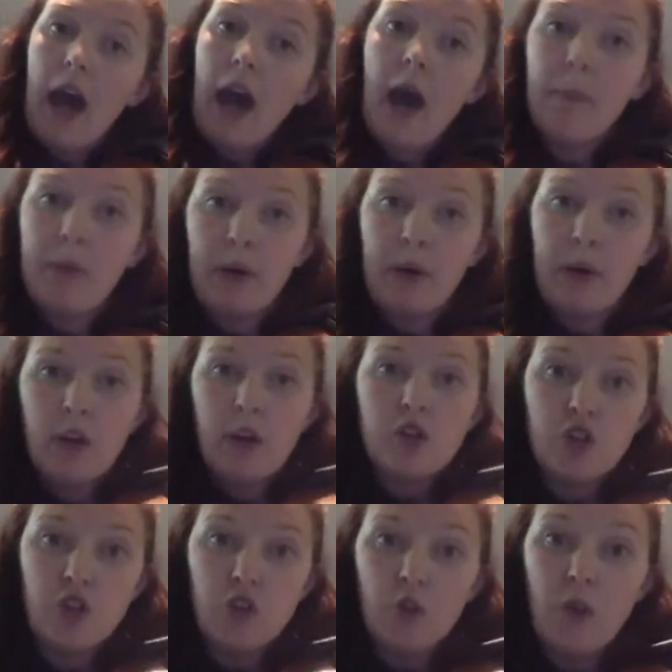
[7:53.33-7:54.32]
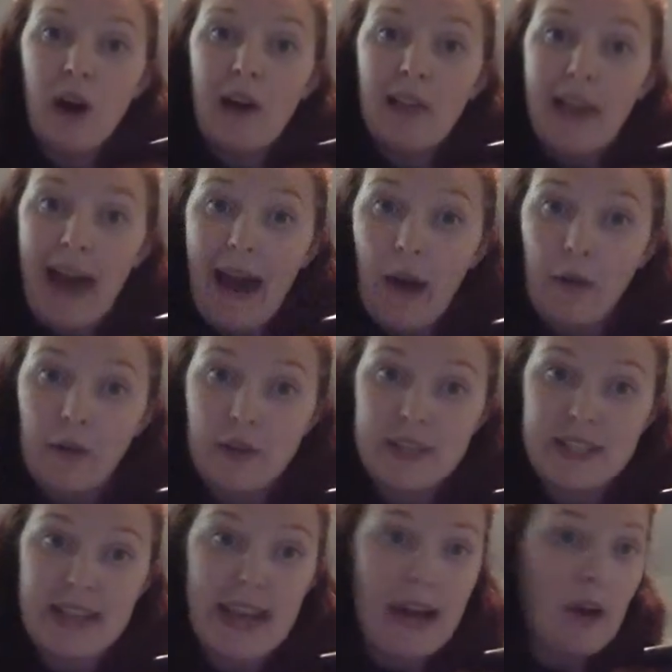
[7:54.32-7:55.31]
up to a louder
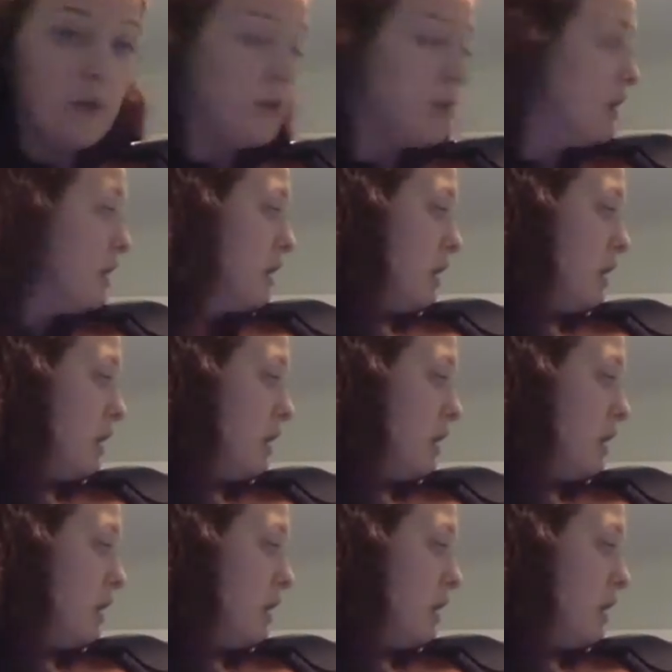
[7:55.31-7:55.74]
sound.